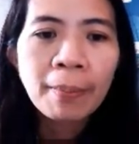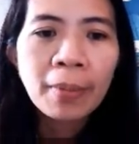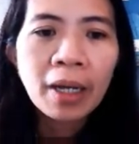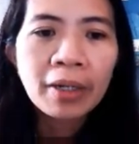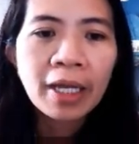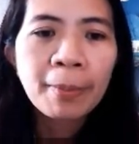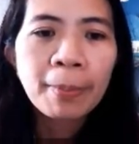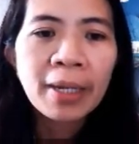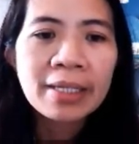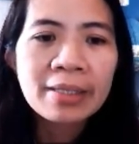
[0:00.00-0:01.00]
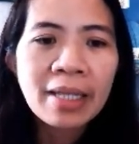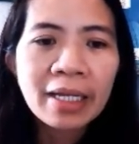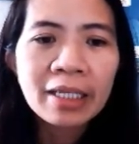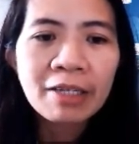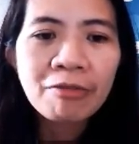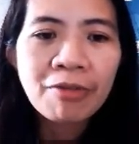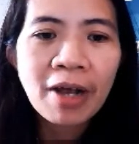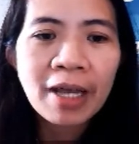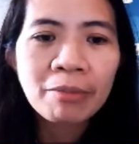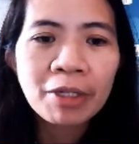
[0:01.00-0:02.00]
okay, plus negative
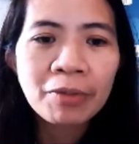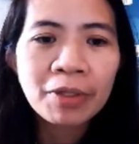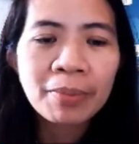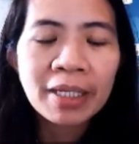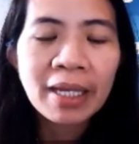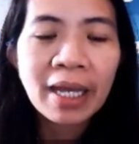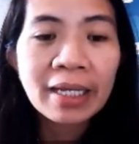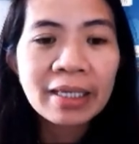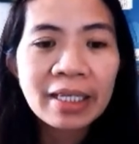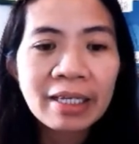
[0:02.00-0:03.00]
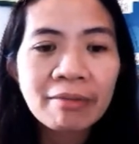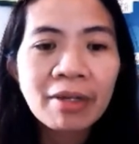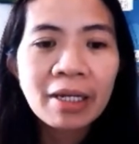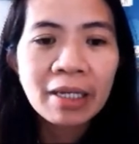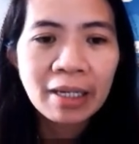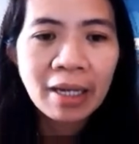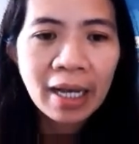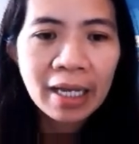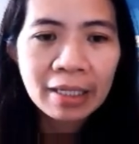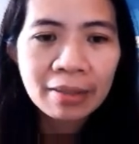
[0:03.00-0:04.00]
5, it will be negative
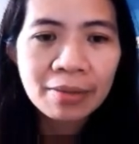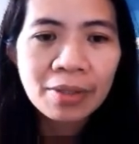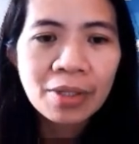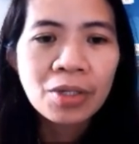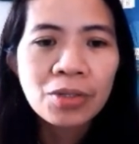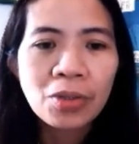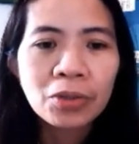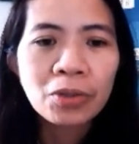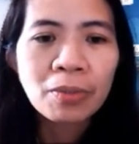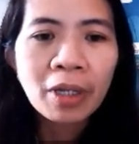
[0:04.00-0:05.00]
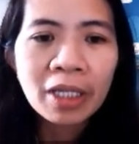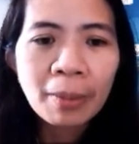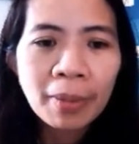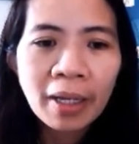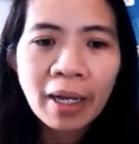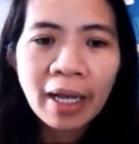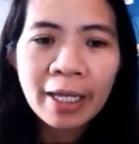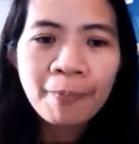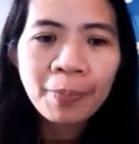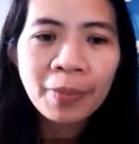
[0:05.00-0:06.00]
9. So to multiply
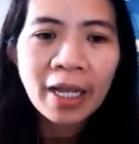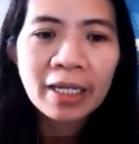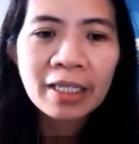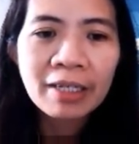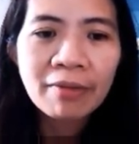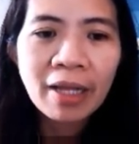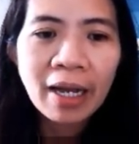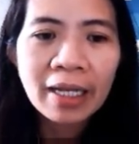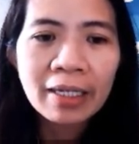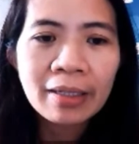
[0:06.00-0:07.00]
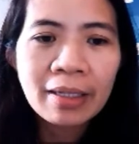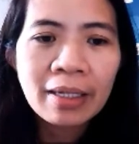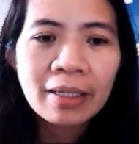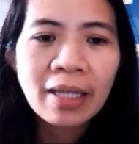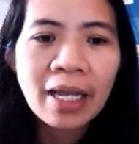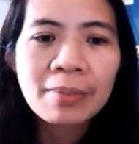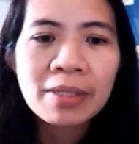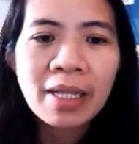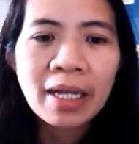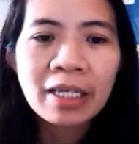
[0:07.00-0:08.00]
negative 9 times
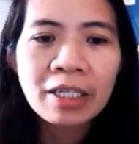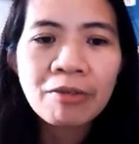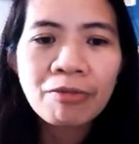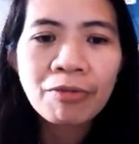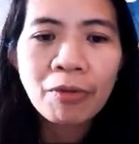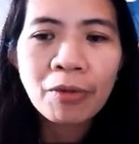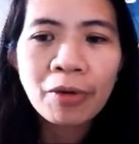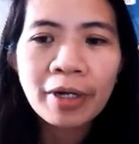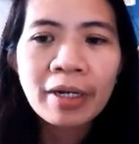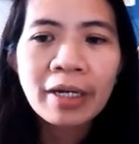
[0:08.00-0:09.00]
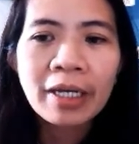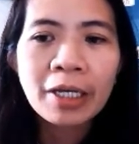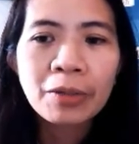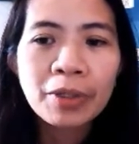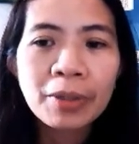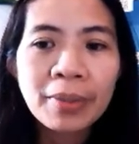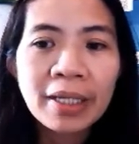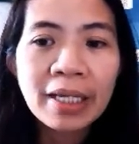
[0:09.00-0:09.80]
negative 4, it will be